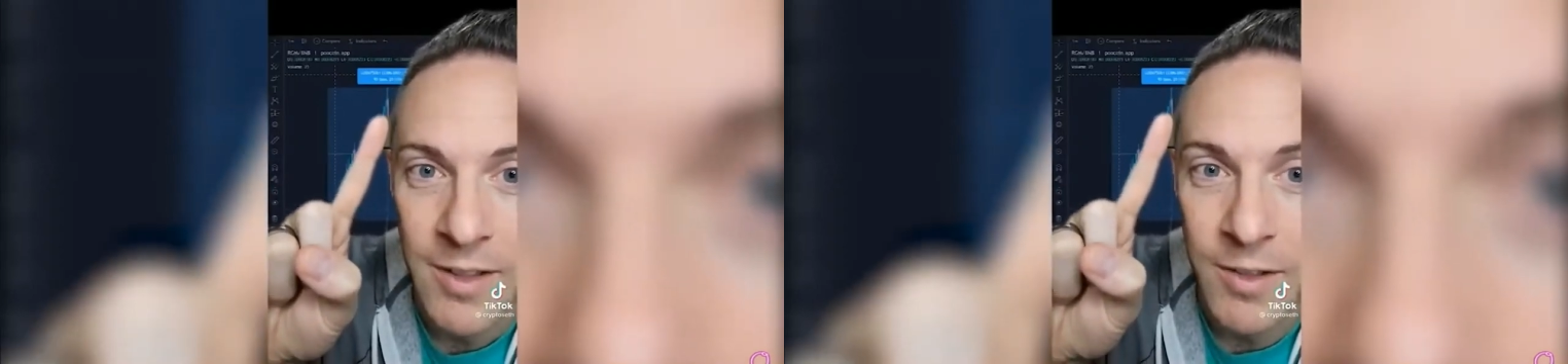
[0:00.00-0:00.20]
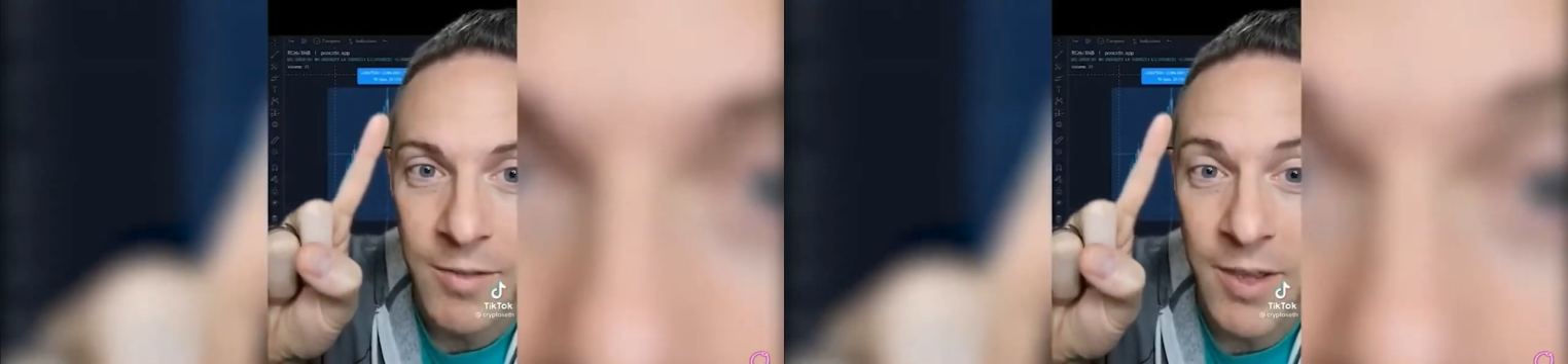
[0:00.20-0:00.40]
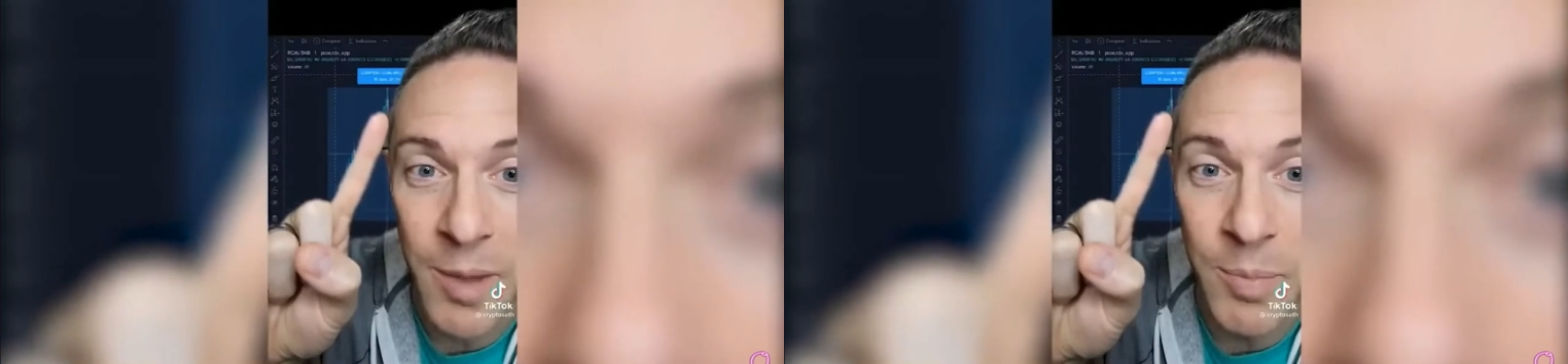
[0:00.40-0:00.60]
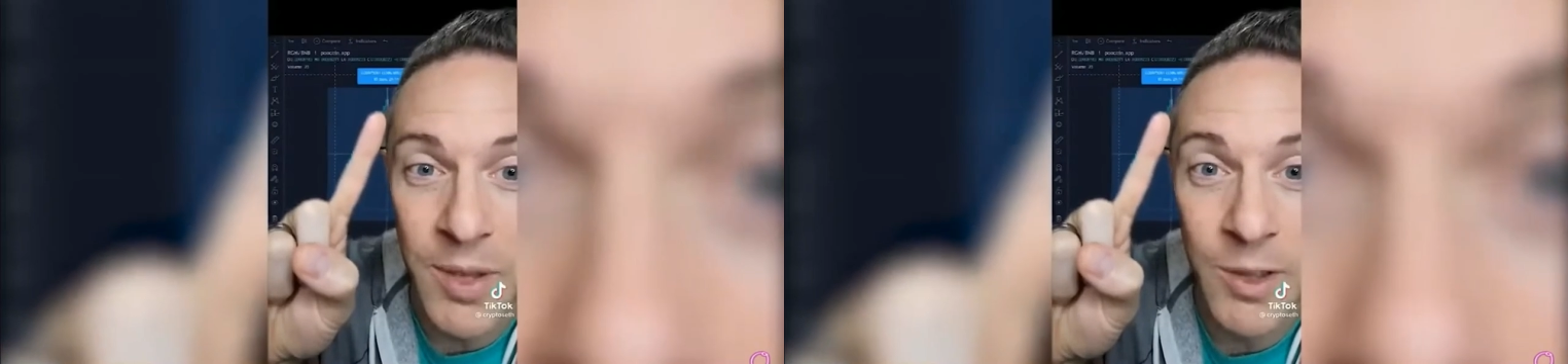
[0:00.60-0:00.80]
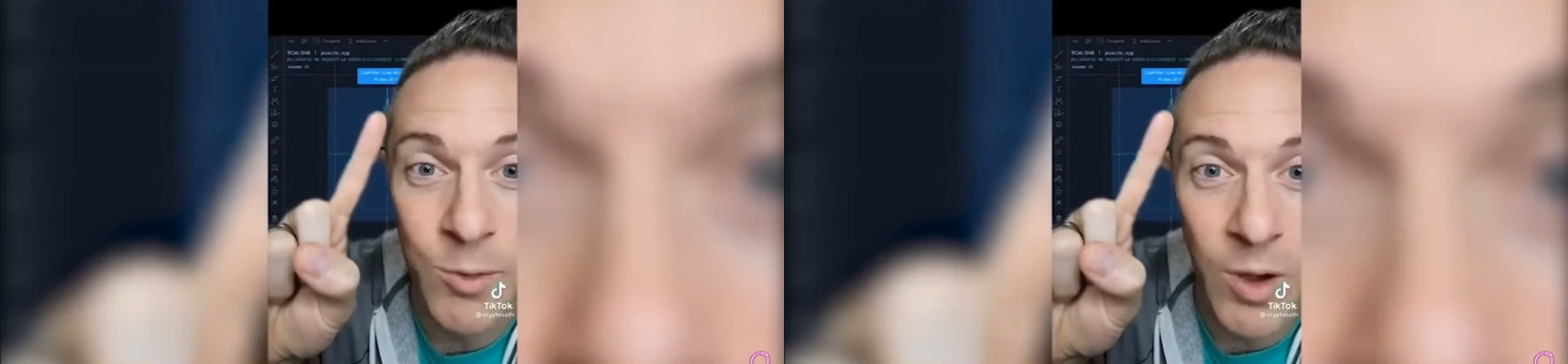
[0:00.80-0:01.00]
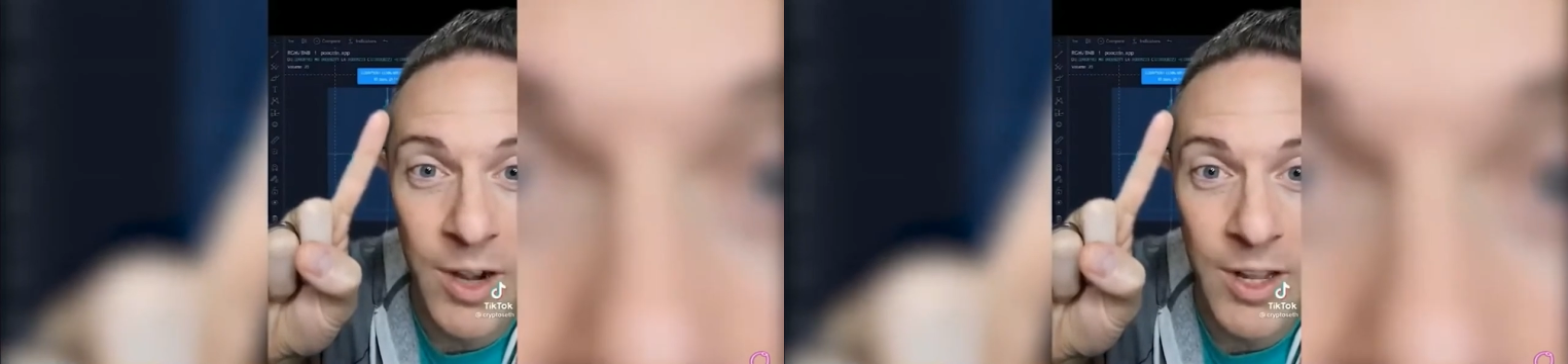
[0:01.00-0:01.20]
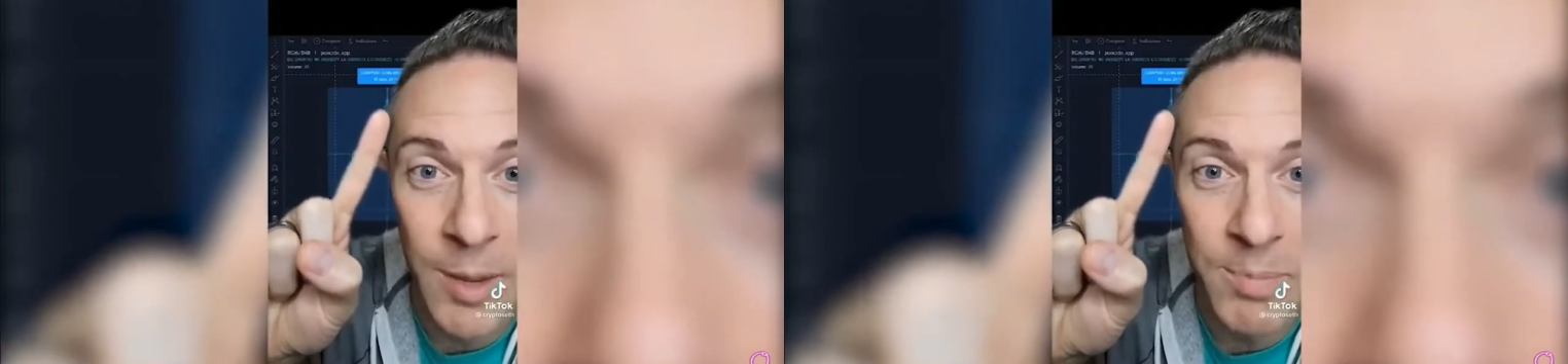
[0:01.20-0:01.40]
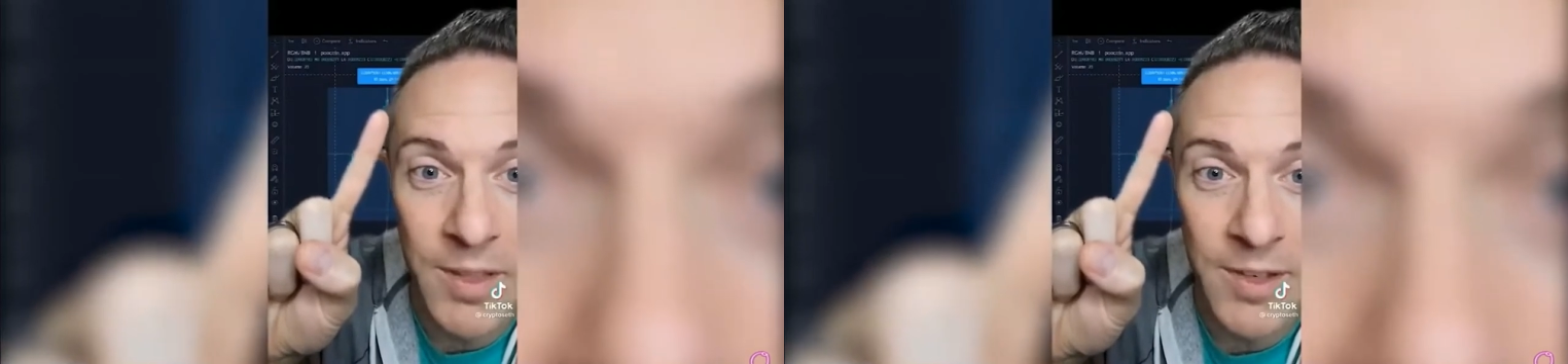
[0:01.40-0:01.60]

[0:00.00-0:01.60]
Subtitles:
the VIPs run it up to the